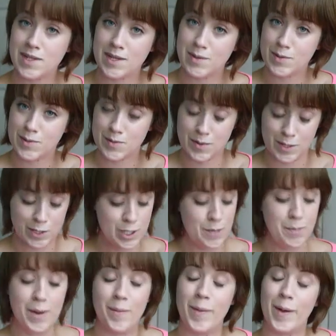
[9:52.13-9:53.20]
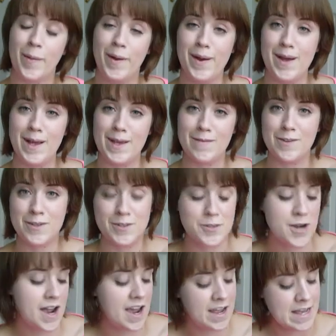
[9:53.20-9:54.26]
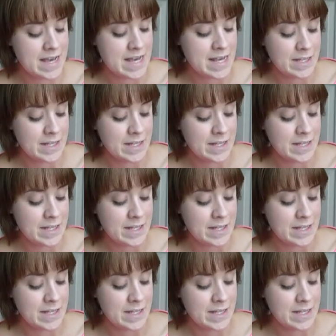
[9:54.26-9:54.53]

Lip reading: and it was really cheap, and I'm like, why not give it a try?